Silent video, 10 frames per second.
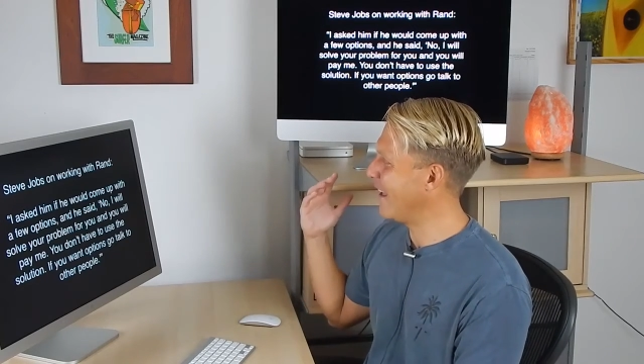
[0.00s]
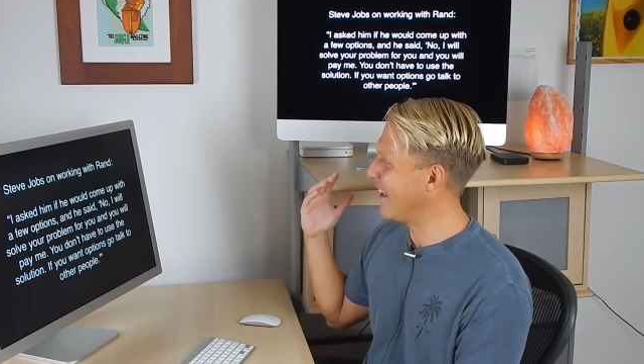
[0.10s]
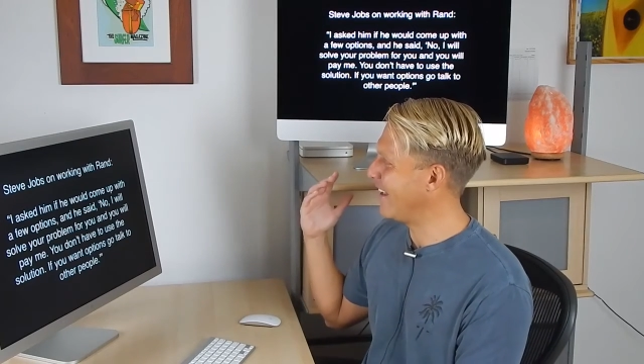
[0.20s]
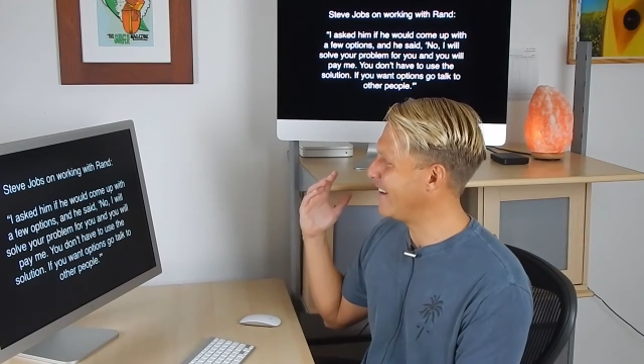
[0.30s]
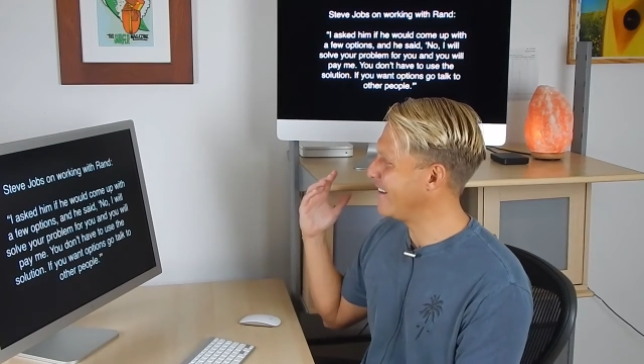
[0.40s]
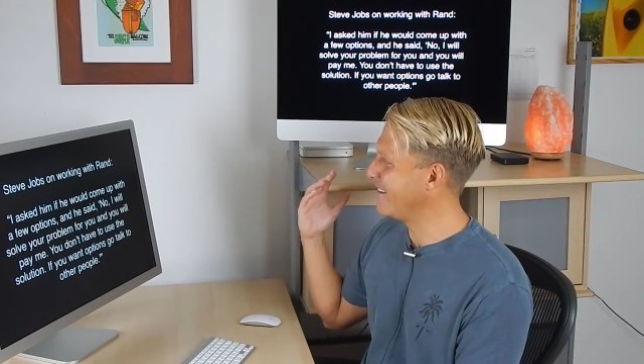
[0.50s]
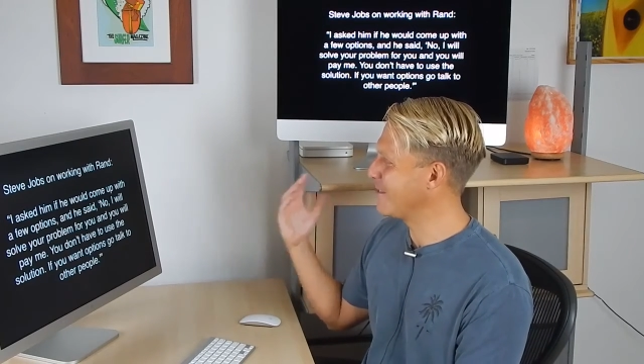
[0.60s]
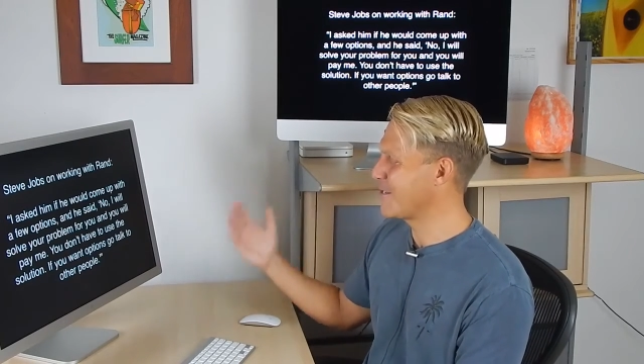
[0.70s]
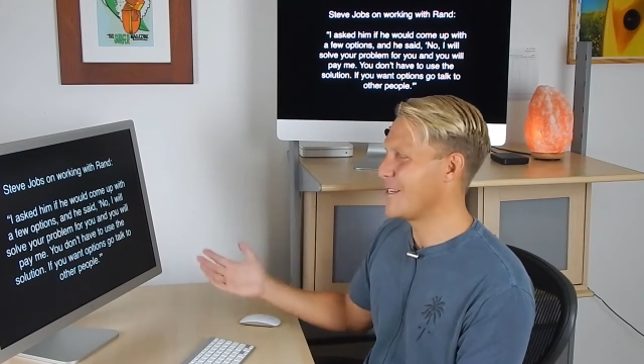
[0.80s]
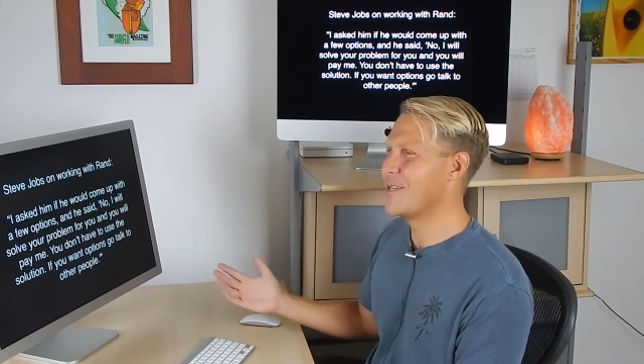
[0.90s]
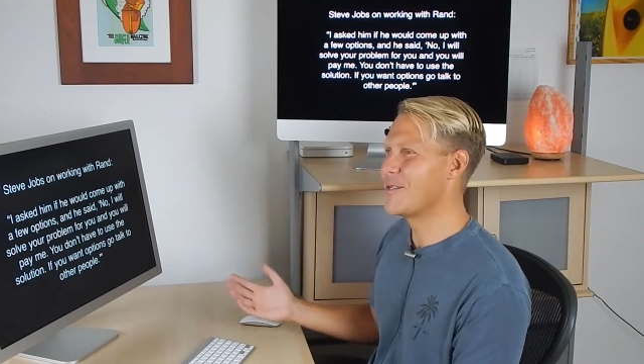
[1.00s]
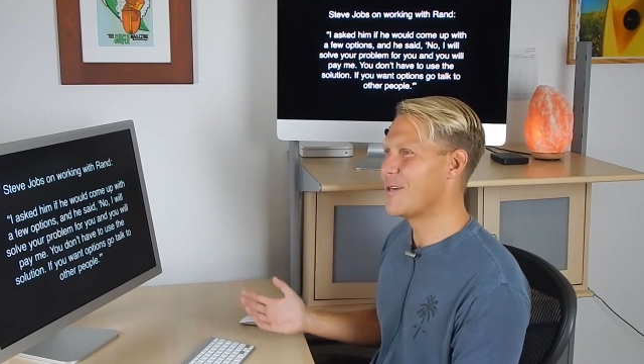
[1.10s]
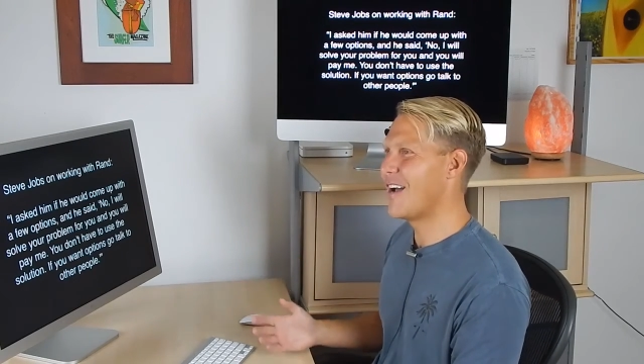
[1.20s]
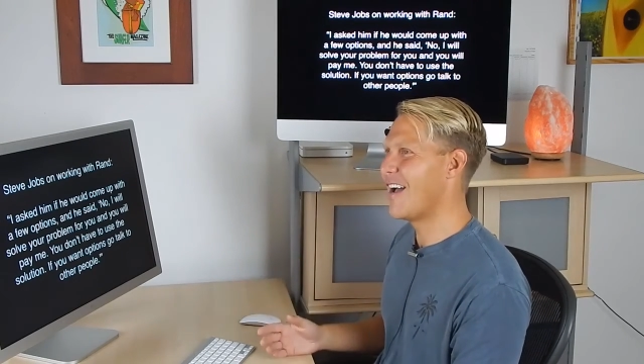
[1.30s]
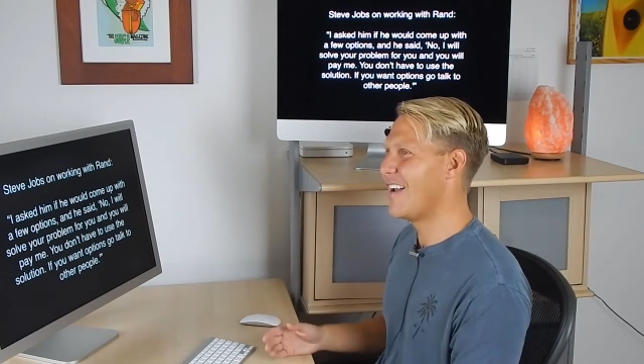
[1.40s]
and your skills
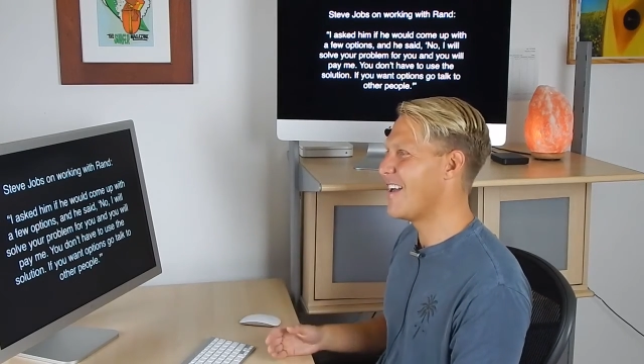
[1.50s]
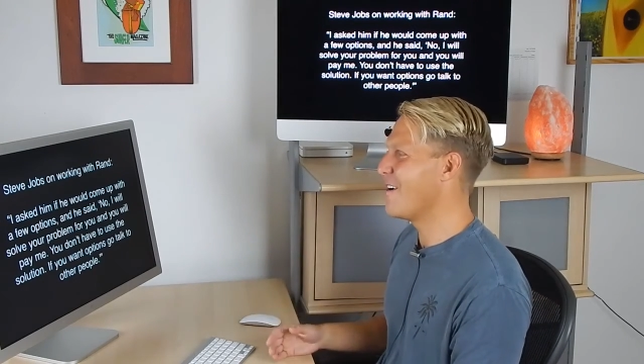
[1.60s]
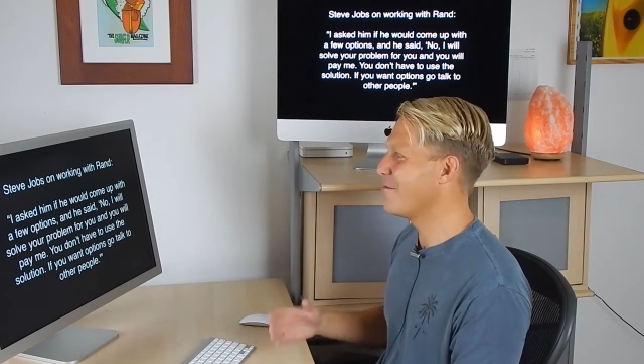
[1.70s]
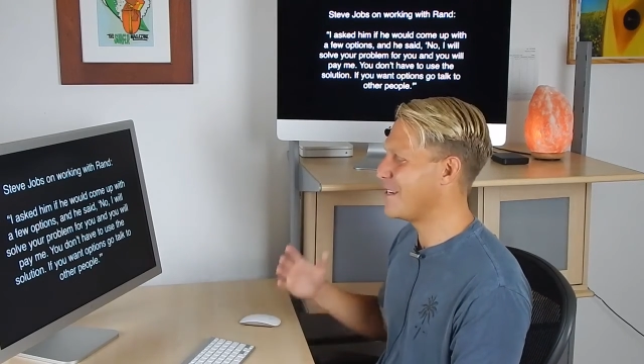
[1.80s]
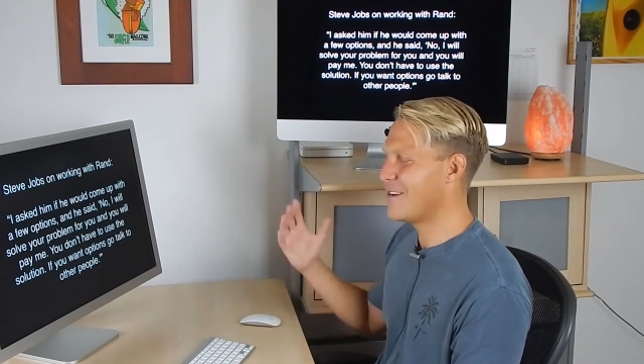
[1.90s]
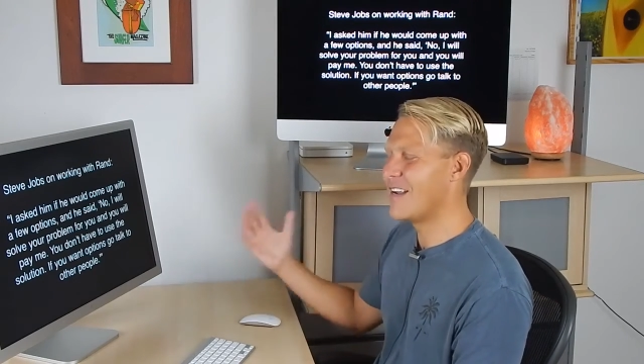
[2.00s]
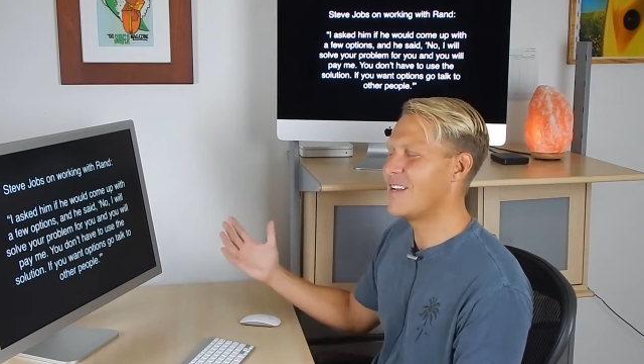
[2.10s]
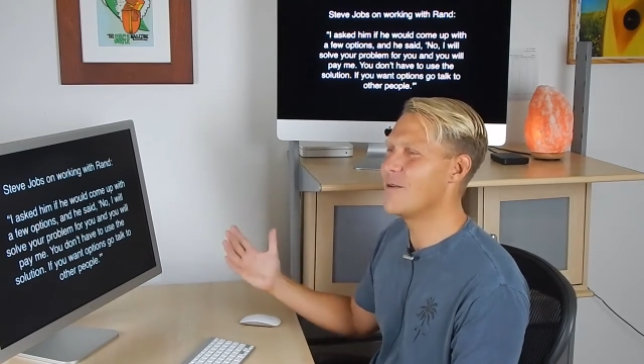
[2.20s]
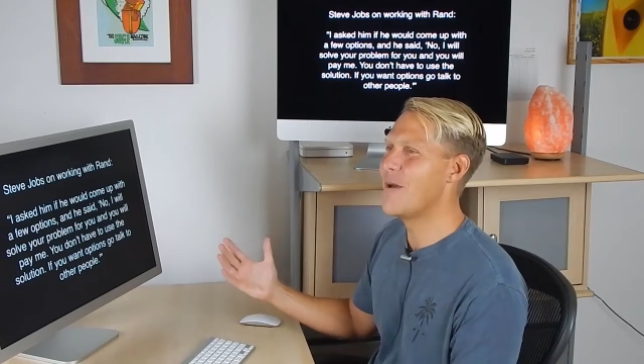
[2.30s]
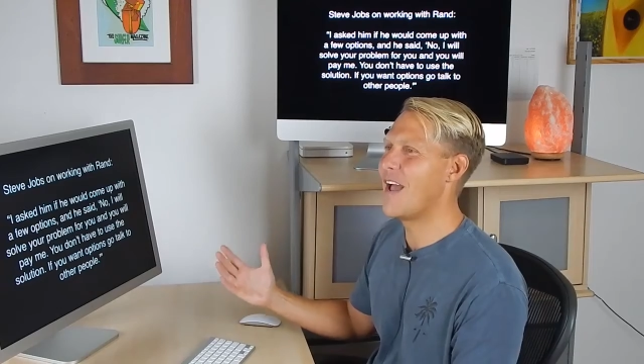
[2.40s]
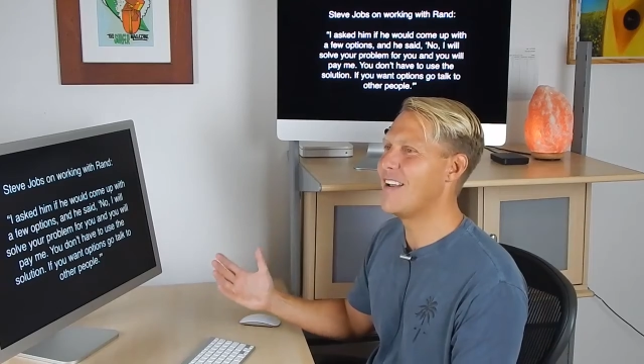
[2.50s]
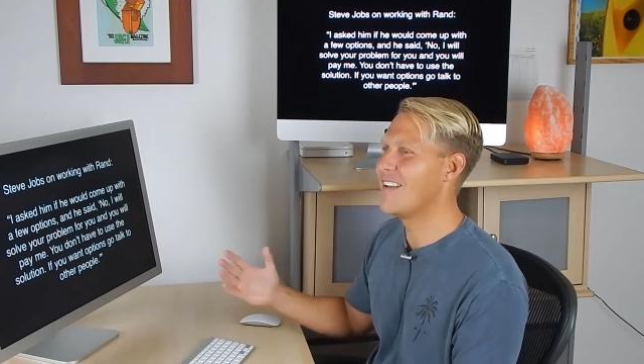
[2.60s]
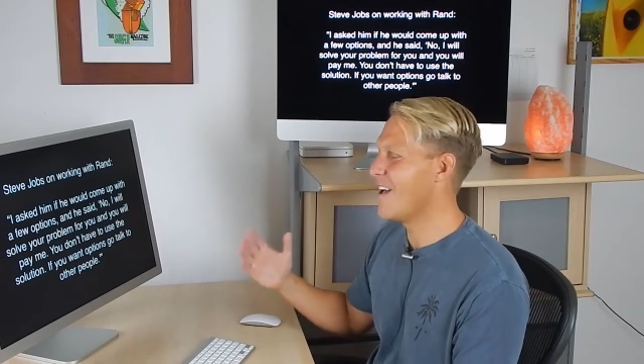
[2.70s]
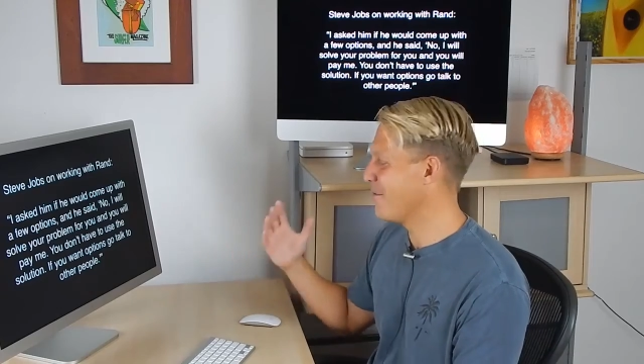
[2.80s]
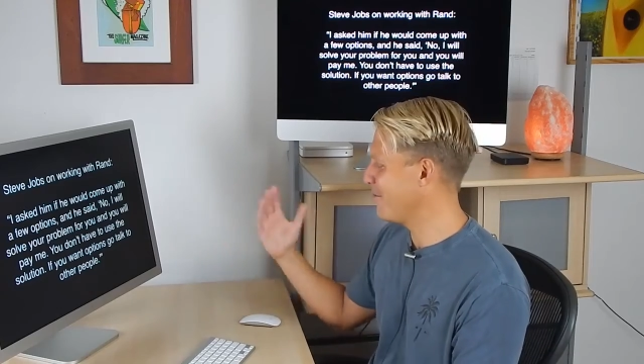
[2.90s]
are high enough and you're in demand
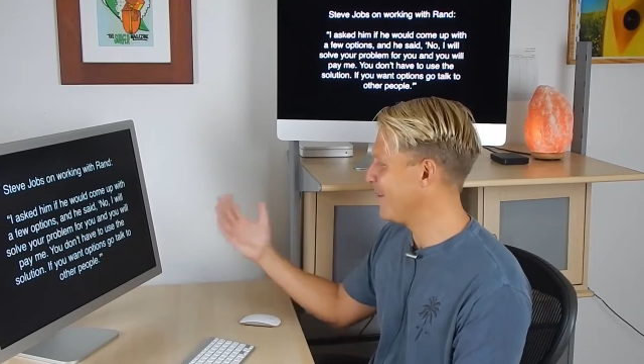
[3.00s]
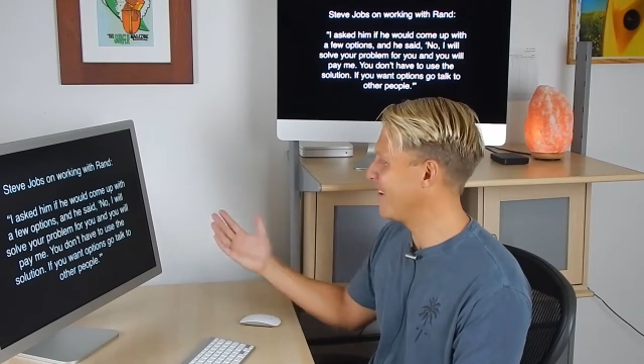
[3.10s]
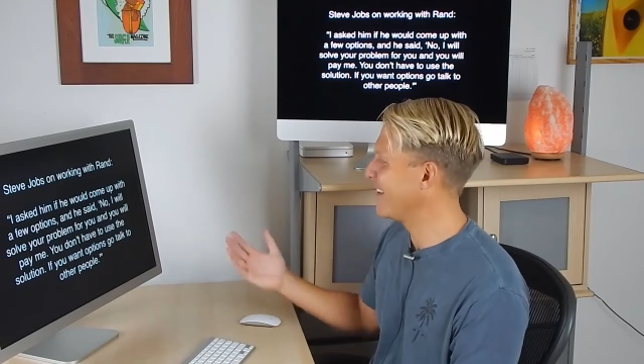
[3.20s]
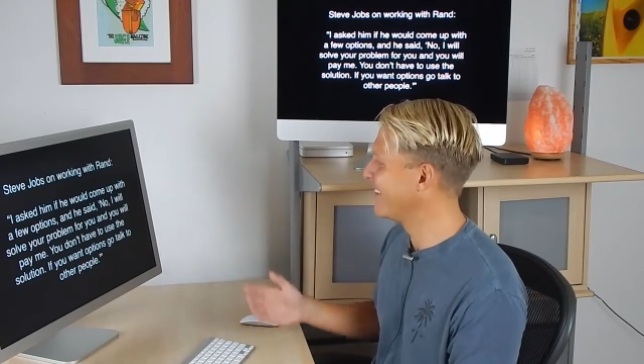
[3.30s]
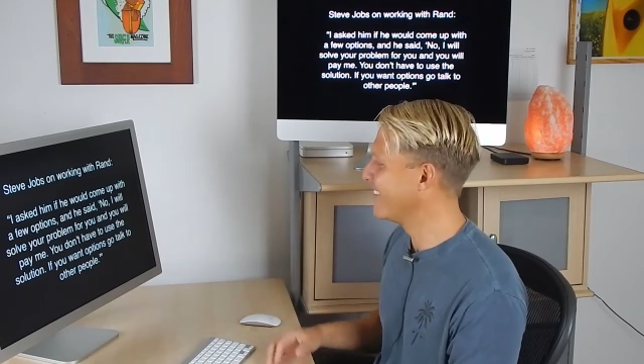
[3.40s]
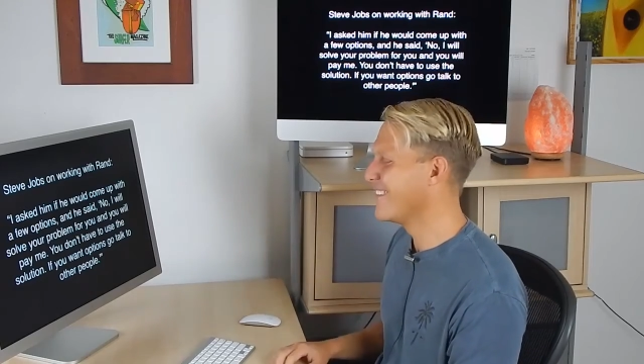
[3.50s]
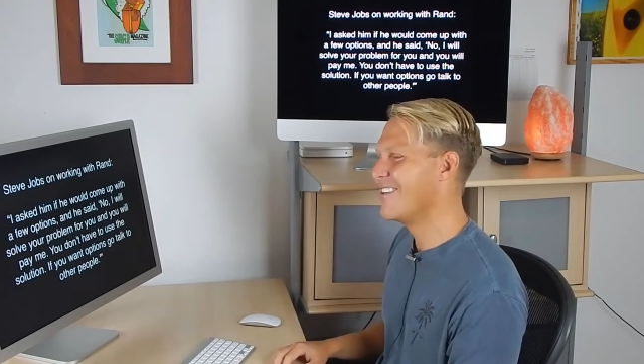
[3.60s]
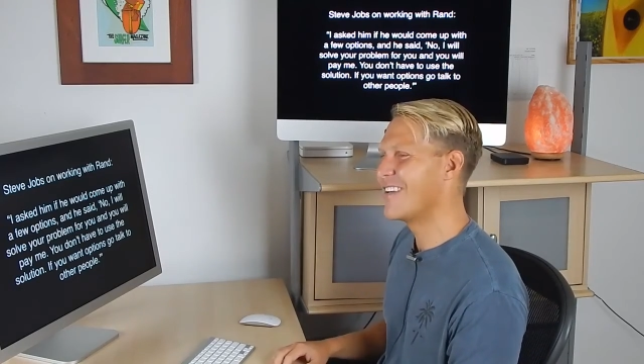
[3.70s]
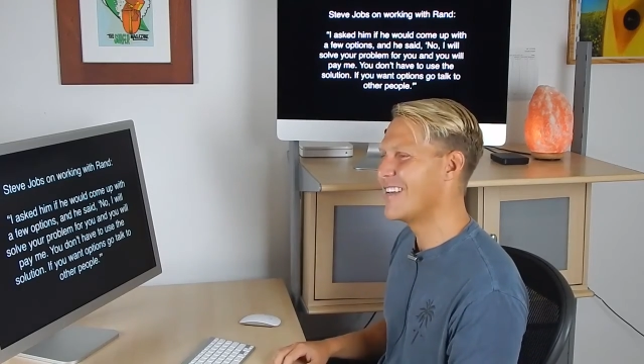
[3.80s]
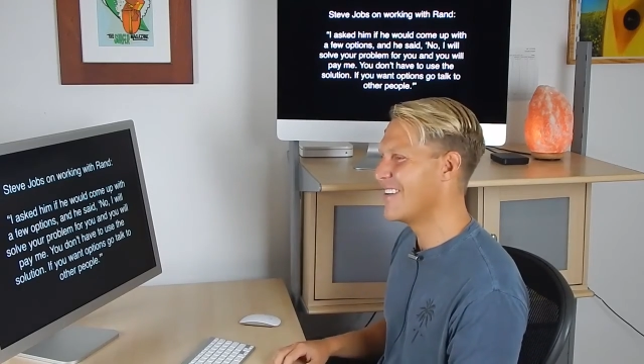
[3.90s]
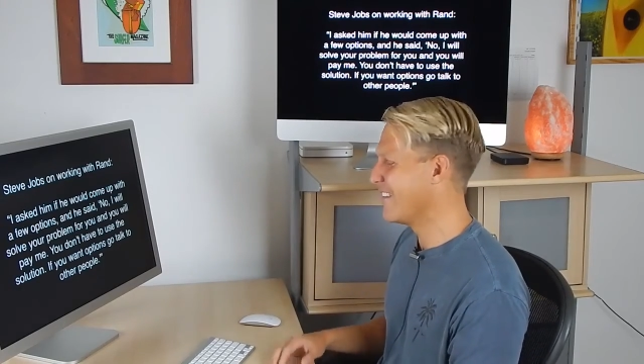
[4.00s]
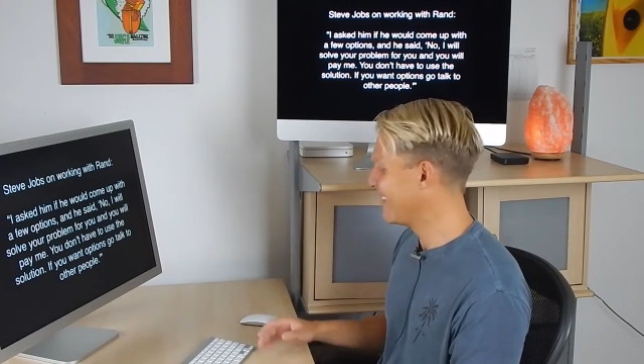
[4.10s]
enough, you can do